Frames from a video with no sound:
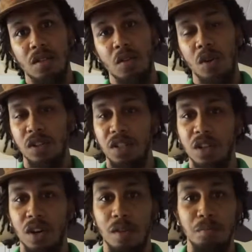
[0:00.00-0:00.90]
or you're
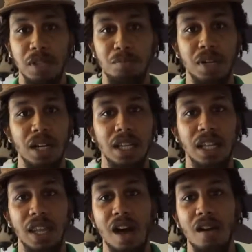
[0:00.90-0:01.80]
going to be putting
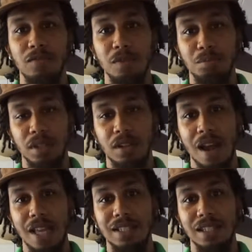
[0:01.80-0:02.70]
it off and
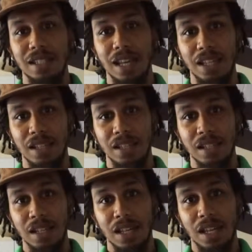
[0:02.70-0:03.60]
procrastinating
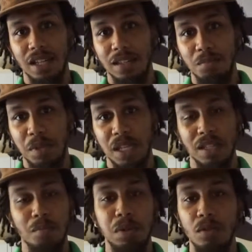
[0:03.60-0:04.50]
and being
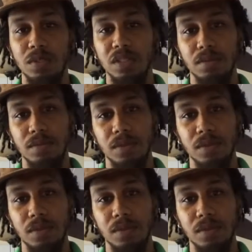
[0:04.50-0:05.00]
impulsive,